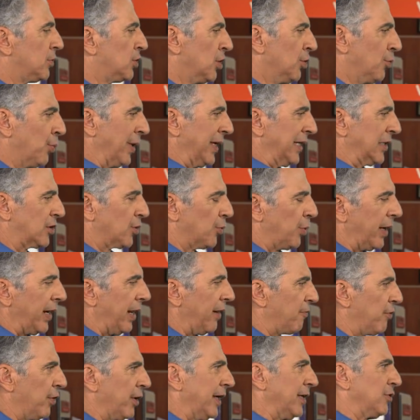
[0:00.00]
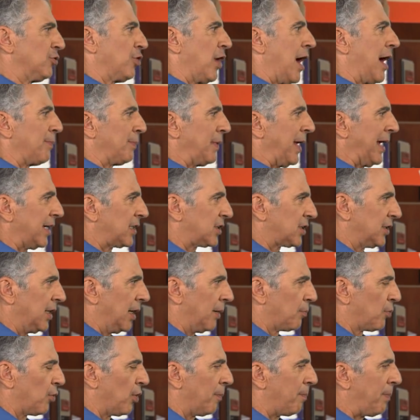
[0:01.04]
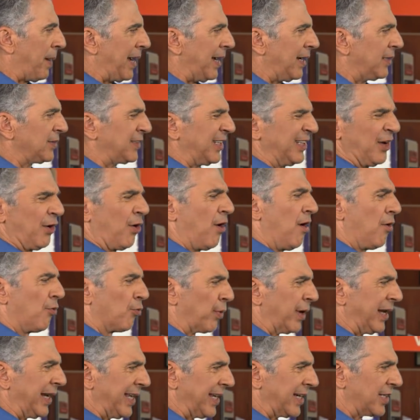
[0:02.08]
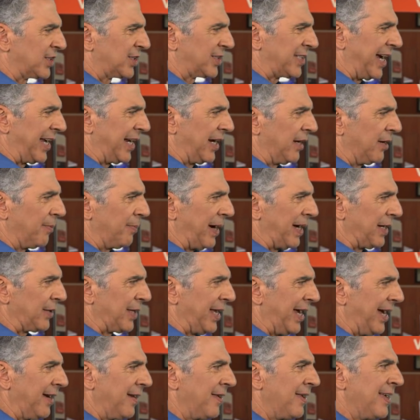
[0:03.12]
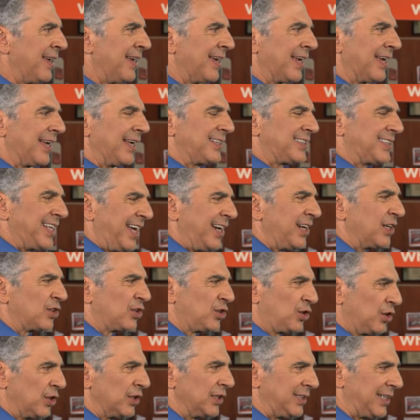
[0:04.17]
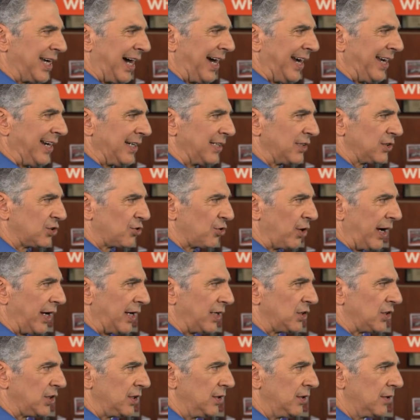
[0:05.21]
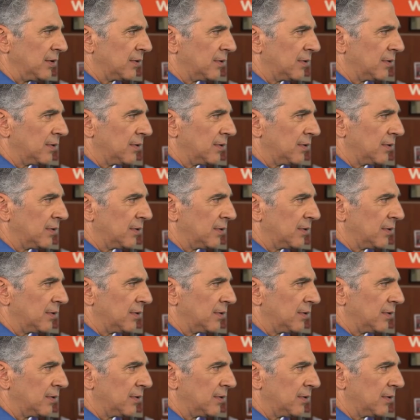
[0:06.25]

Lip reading: 2 weeks or whatever, and I dropped X number of pounds, and they're all really excited about that. Is that a good dieting strategy?